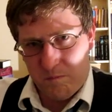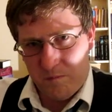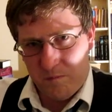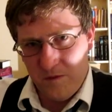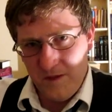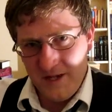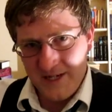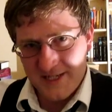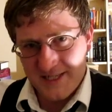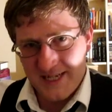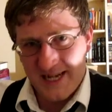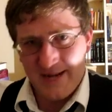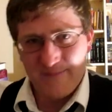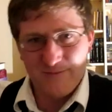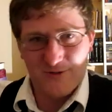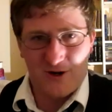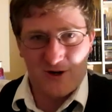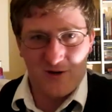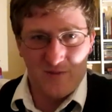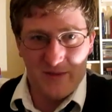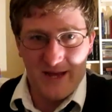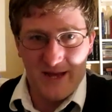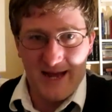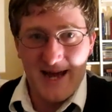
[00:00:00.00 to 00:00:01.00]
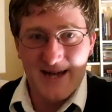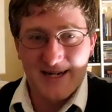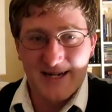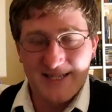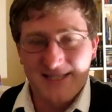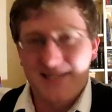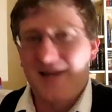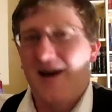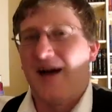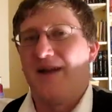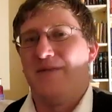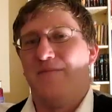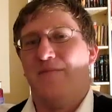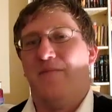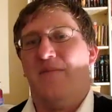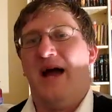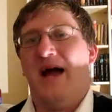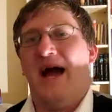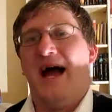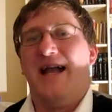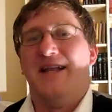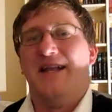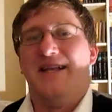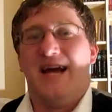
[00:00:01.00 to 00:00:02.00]
These names aren't bad. It's not
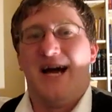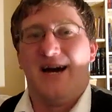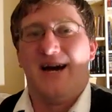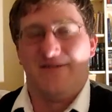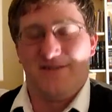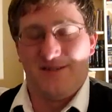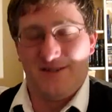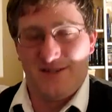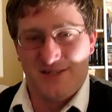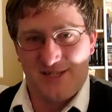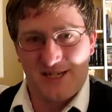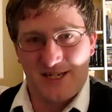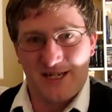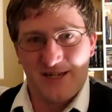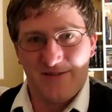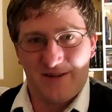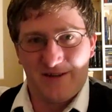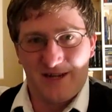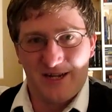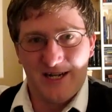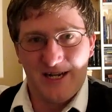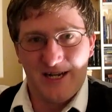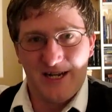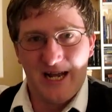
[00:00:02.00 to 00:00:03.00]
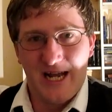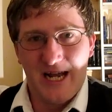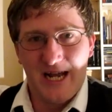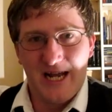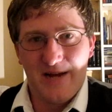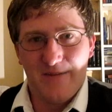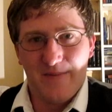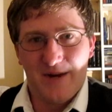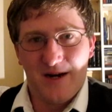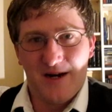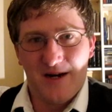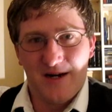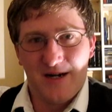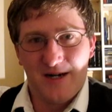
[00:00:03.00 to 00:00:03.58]
bad to have a significant name.